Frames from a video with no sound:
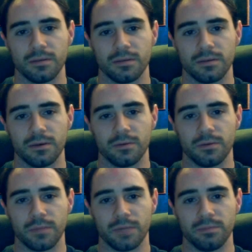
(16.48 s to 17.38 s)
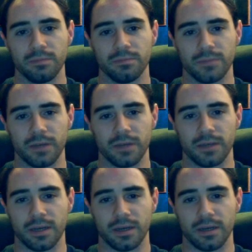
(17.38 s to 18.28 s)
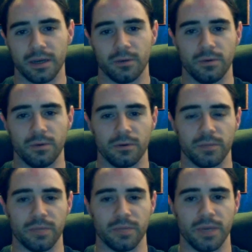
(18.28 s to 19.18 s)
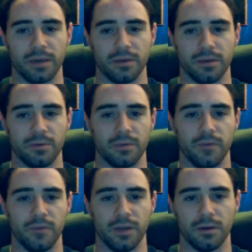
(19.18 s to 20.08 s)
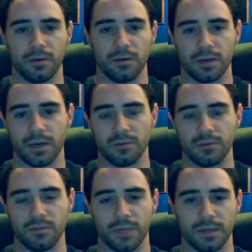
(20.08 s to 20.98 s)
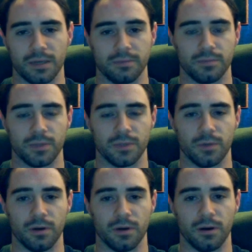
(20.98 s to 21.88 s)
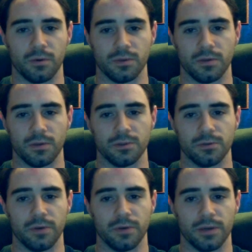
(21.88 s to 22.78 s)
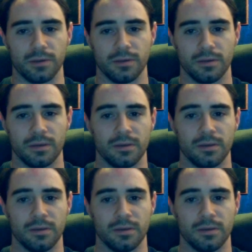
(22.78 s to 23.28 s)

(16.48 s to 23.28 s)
So I'm not the kind of guy who would normally make a YouTube video on account of my somewhat awkward social graces,